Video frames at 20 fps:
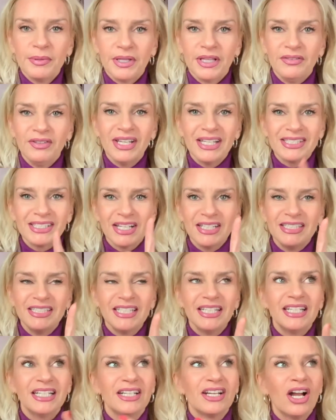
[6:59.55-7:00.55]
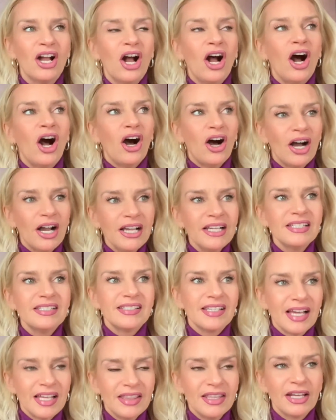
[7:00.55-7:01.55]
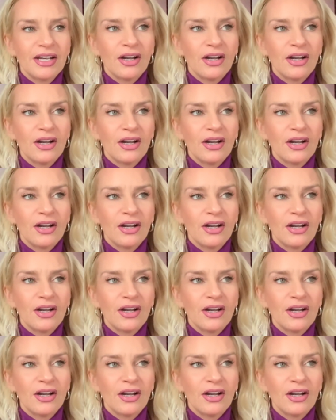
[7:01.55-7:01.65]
yes, I did. I said that